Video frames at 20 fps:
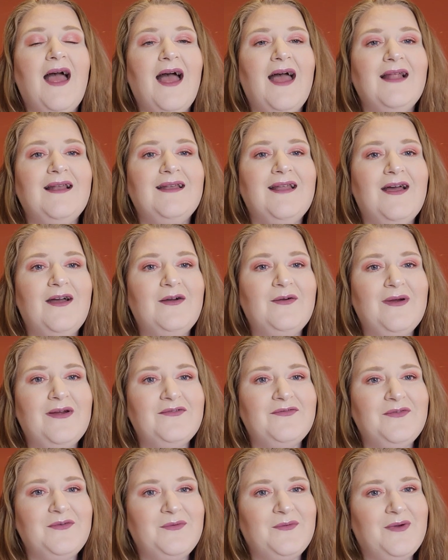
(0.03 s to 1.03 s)
Hello
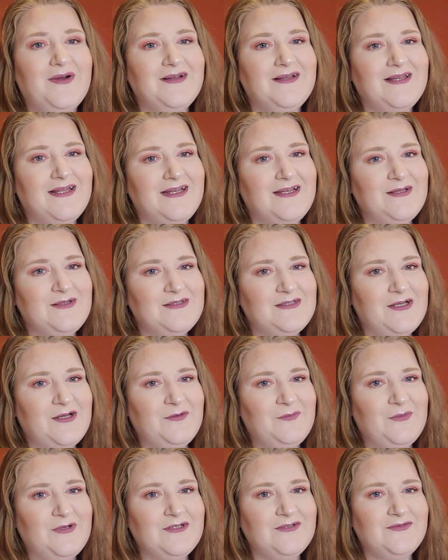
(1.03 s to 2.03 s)
everyone, thank you
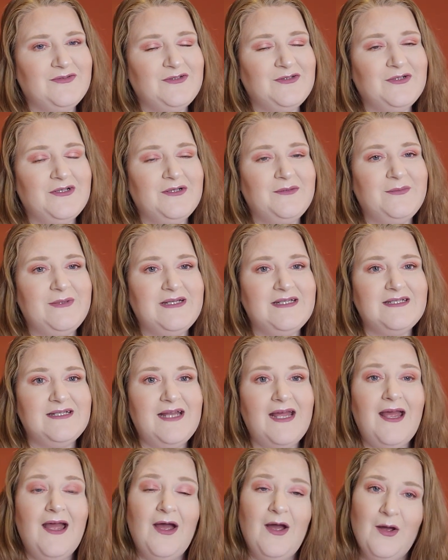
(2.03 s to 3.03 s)
so much for joining me
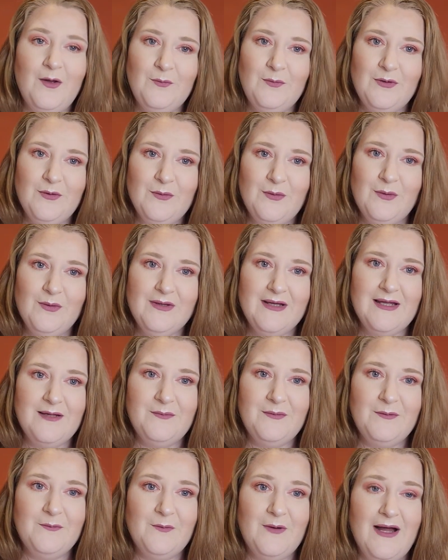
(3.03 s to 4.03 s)
today. I hope you're all
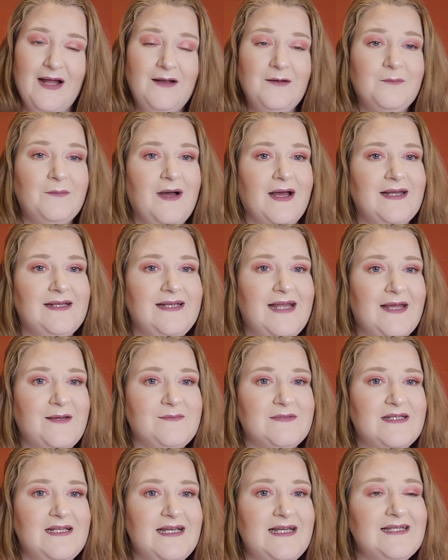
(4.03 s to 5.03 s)
keeping well. My
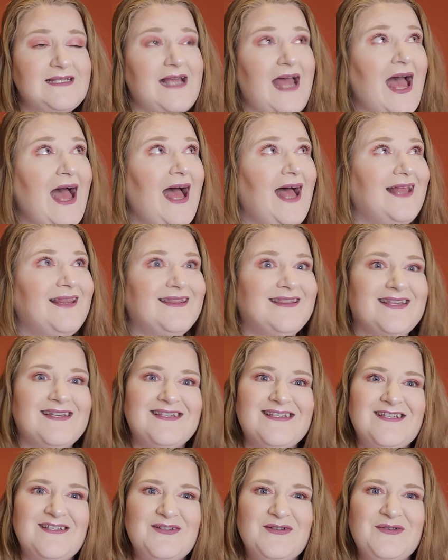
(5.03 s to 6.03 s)
name's Liz and
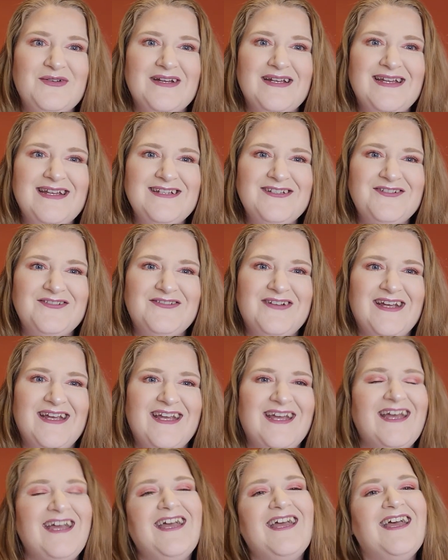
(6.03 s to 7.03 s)
this is Talking
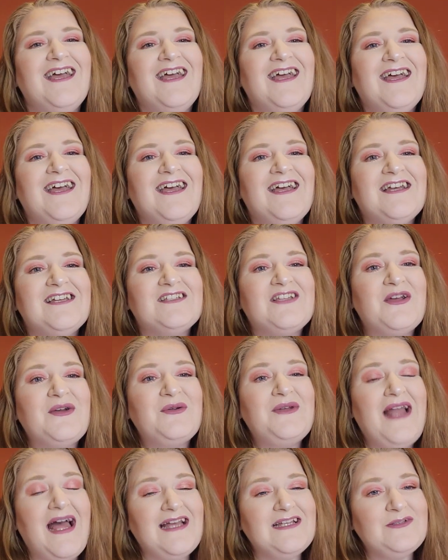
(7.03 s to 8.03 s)
History. So
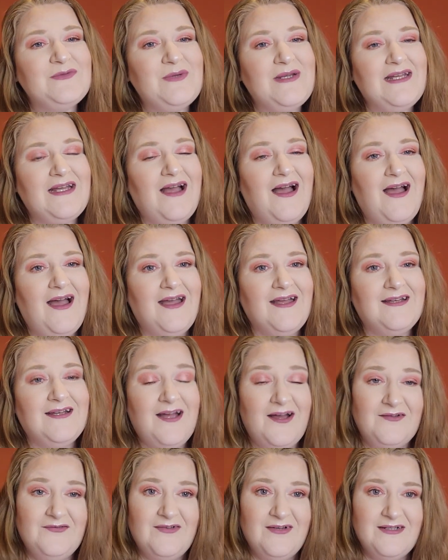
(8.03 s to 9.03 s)
last week I
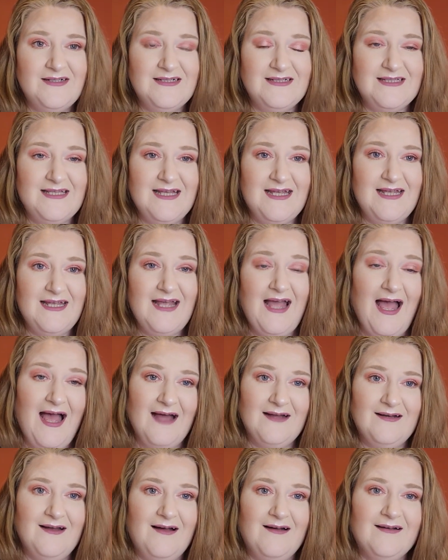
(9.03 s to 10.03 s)
covered the
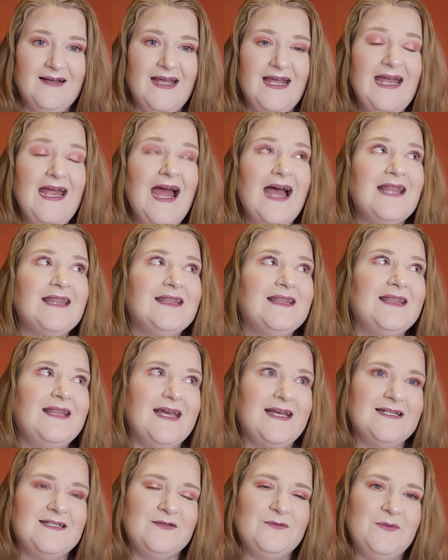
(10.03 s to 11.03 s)
Anarchy.
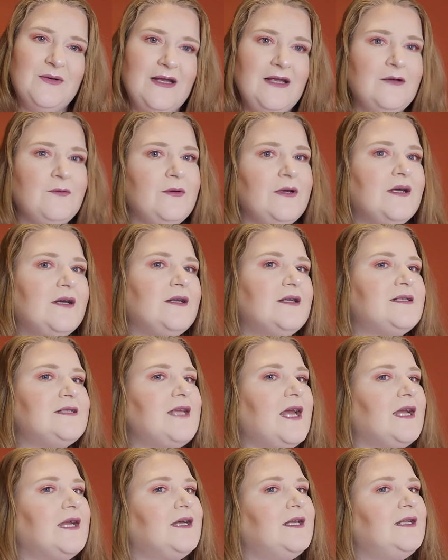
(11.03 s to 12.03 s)
This week we're going to
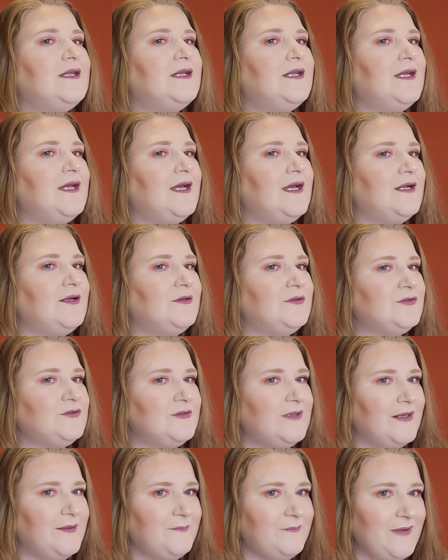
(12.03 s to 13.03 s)
take a little
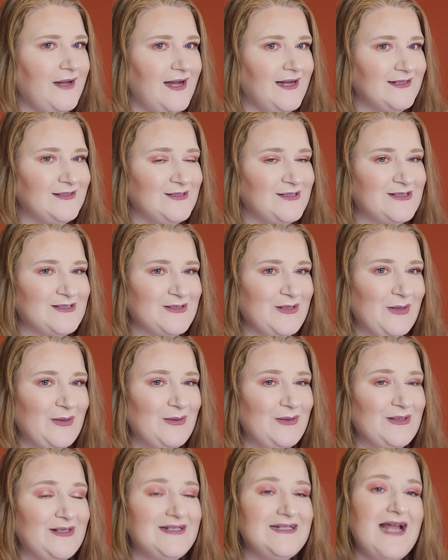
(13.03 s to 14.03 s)
trip back to
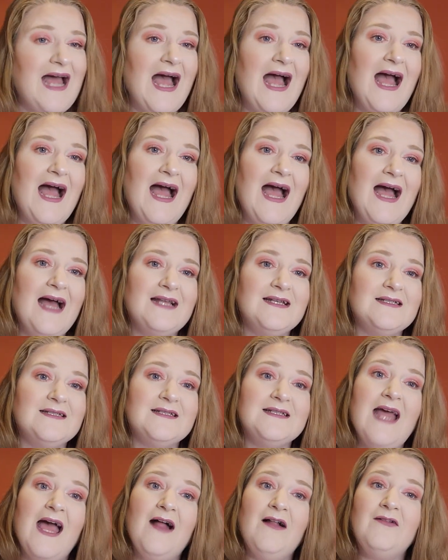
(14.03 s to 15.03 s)
Scotland and
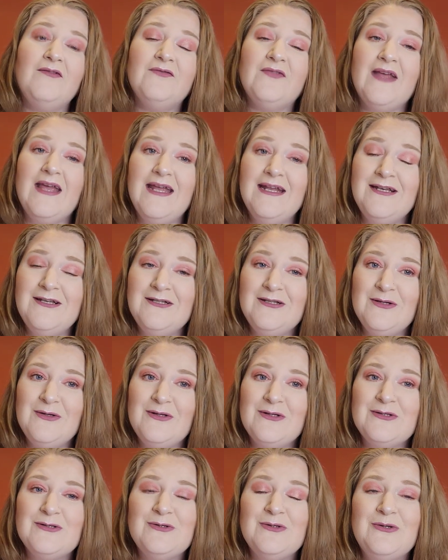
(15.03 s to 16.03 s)
delve into
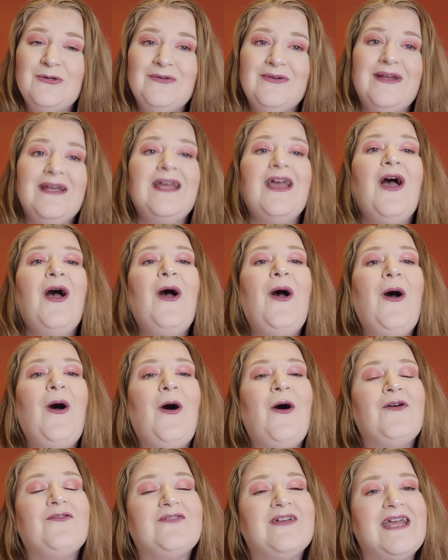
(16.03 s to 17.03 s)
the story
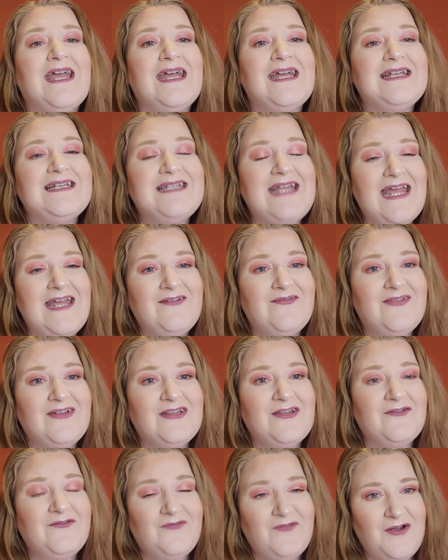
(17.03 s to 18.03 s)
of King David
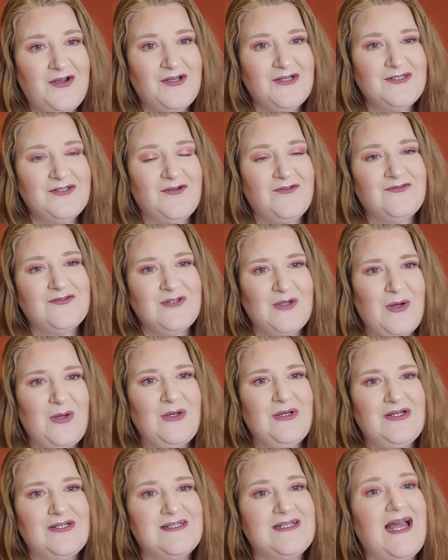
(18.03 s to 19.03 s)
I of
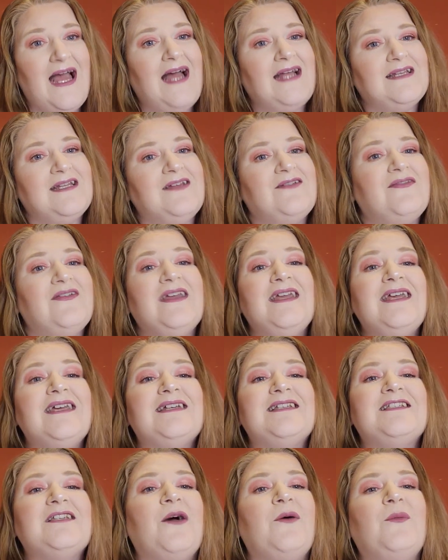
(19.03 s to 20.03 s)
Scotland. And if he
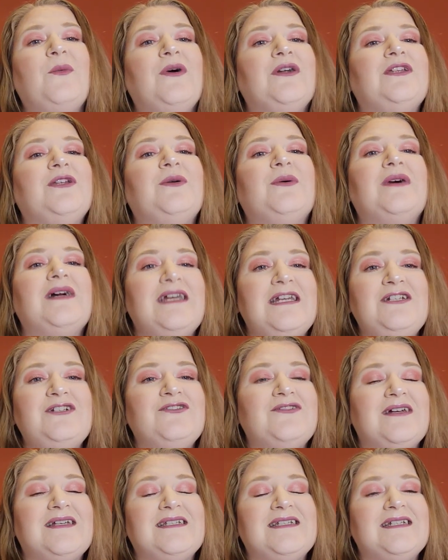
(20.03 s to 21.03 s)
is someone you are
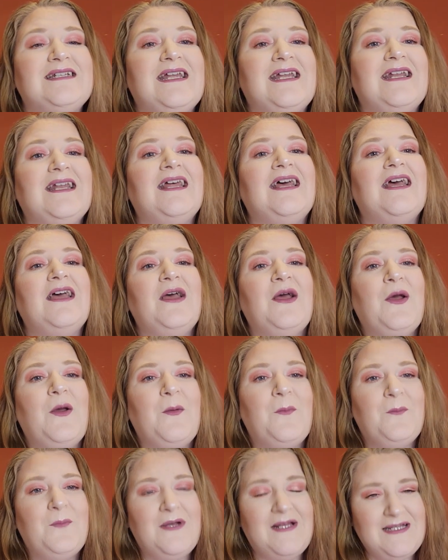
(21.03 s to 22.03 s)
interested in,
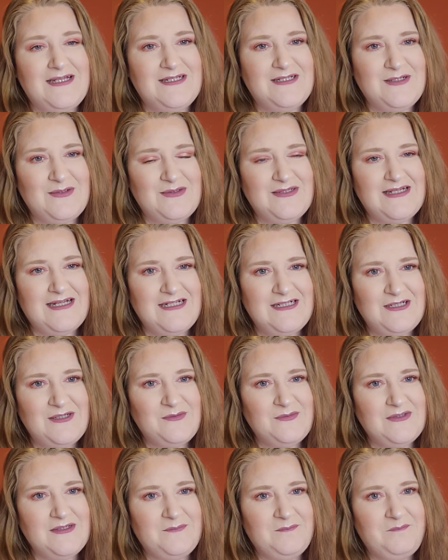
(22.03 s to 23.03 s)
please do stay tuned.